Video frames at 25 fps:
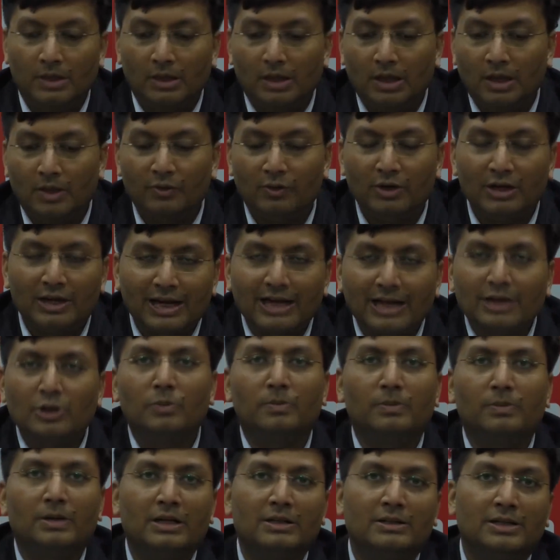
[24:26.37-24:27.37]
We try to
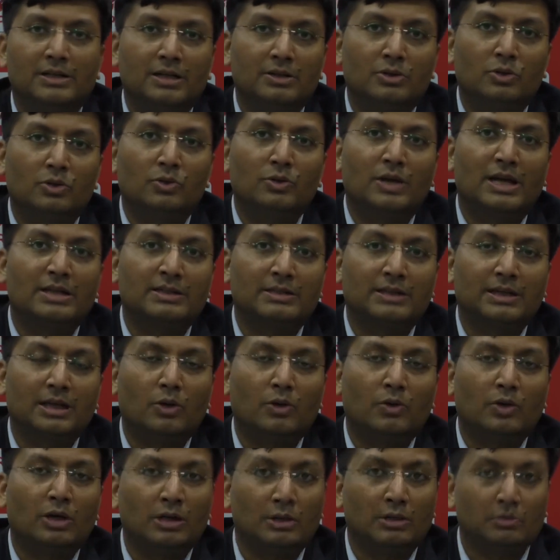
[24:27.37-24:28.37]
plug that through asset
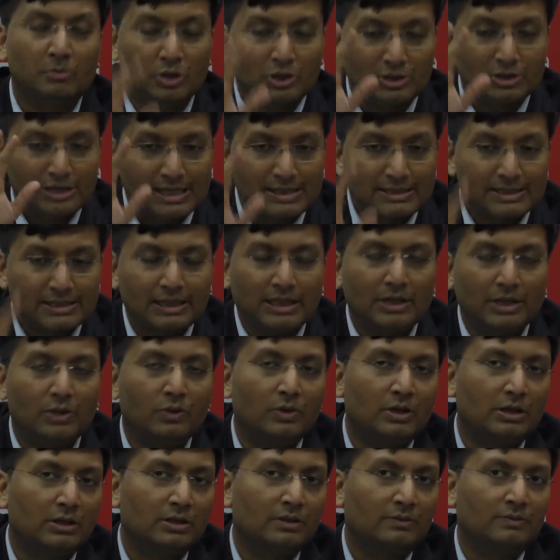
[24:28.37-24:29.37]
allocator because asset
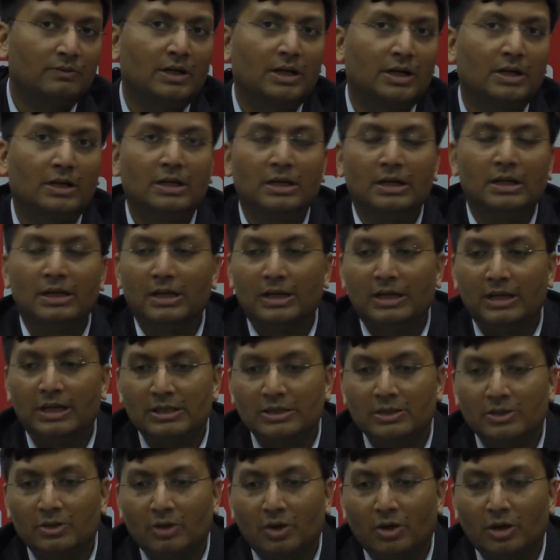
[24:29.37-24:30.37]
allocator fund
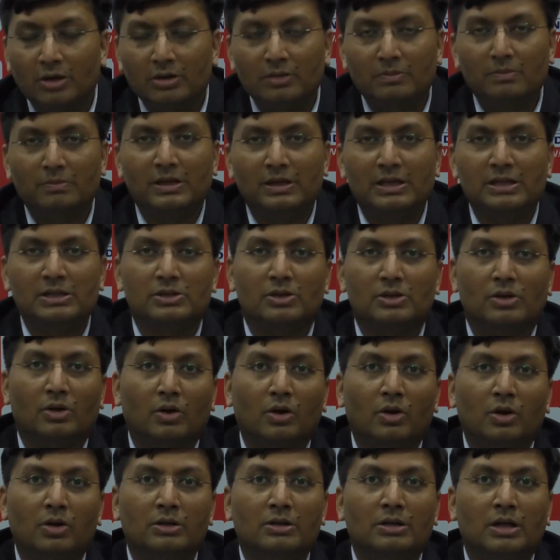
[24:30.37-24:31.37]
is not based
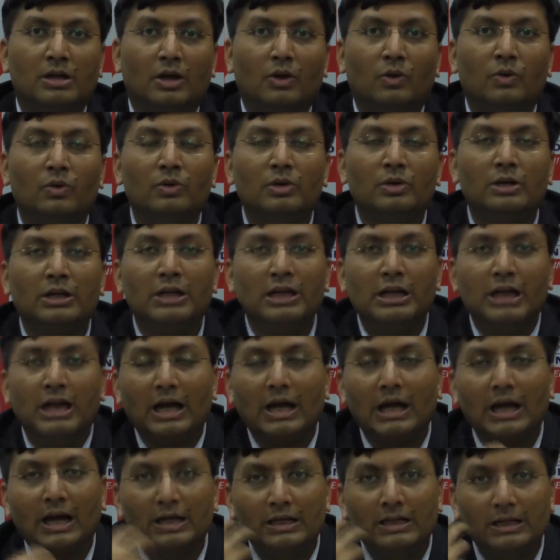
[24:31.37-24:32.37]
on only
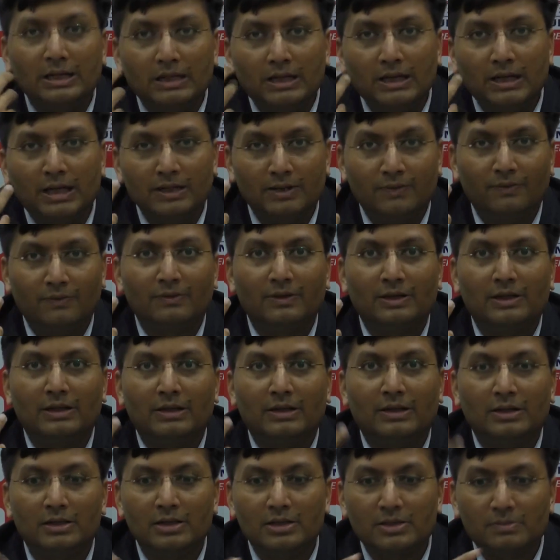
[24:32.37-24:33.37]
our gut feel.
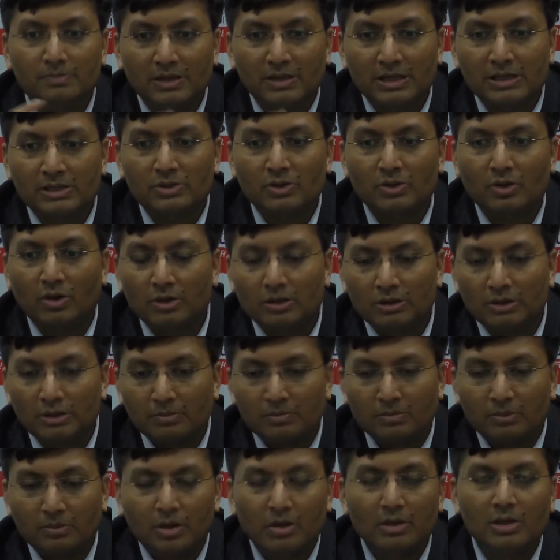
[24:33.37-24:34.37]
It is based on the
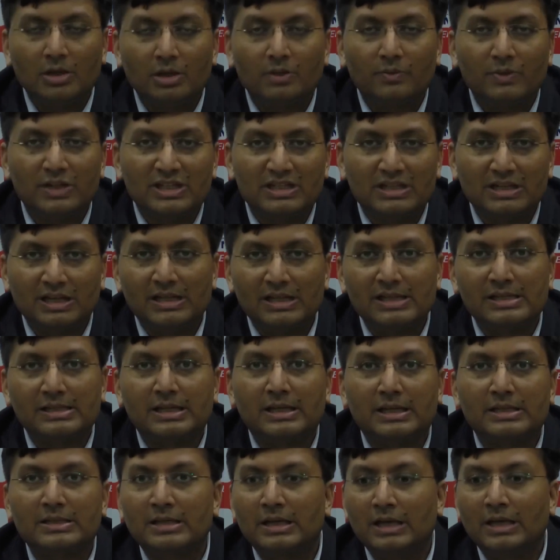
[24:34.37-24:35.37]
model which tells
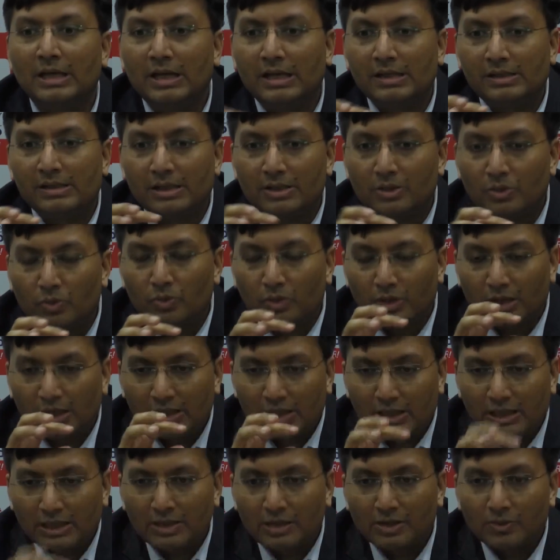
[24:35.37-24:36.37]
us that today
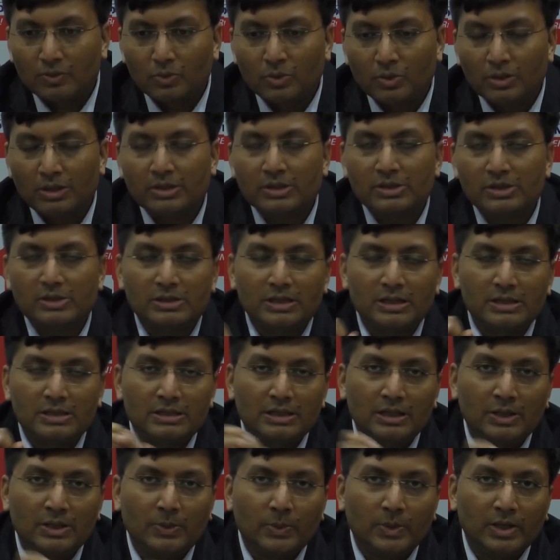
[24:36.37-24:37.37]
relative to interest rates,
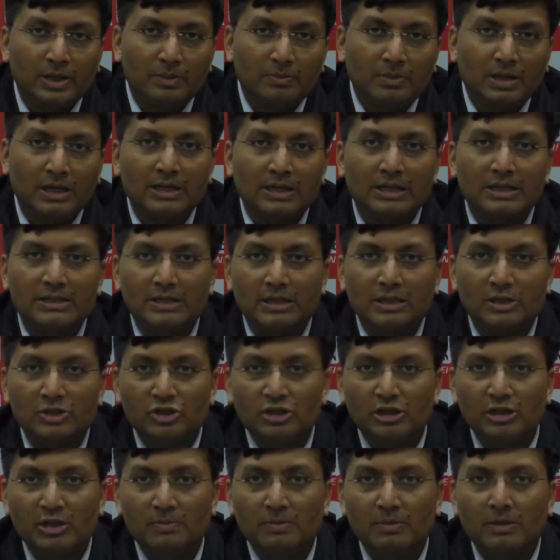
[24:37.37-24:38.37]
equity markets are
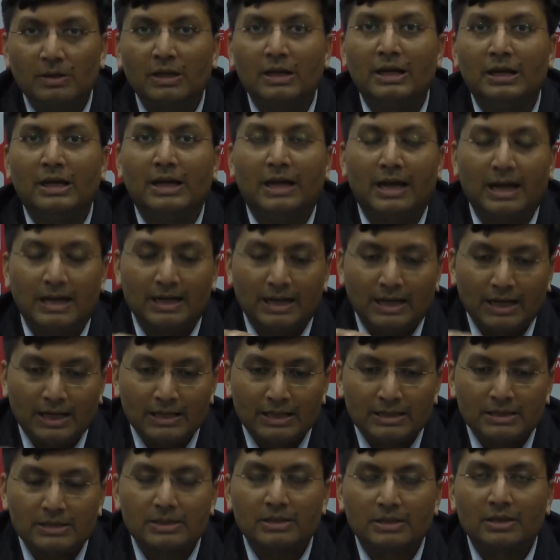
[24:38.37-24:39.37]
cheap and
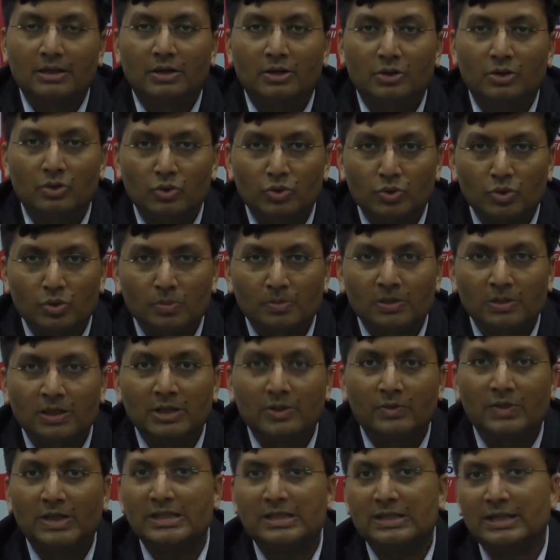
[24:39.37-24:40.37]
hence you should be
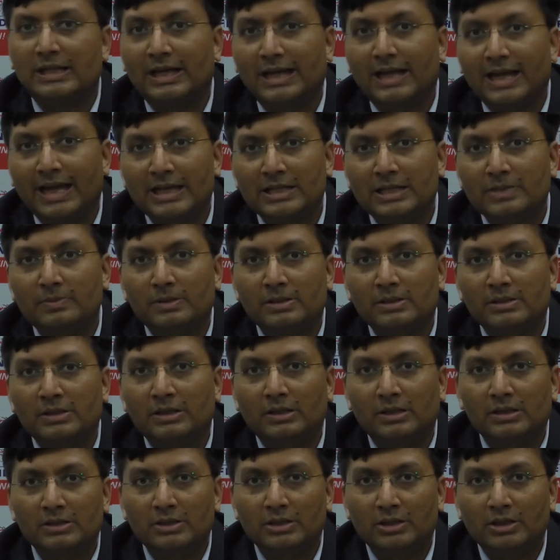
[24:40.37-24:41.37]
investing X
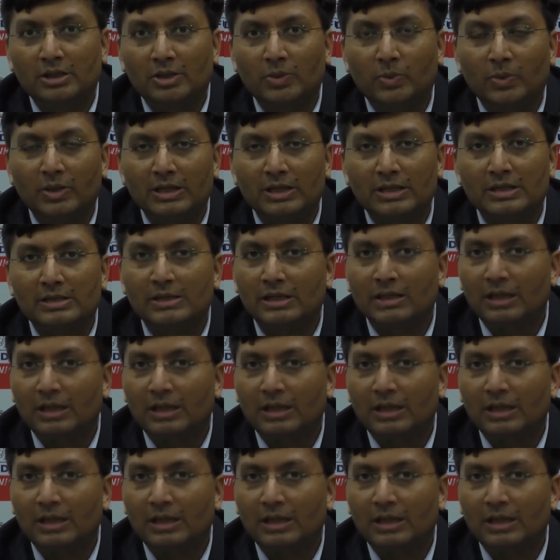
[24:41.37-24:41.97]
percentage in equities.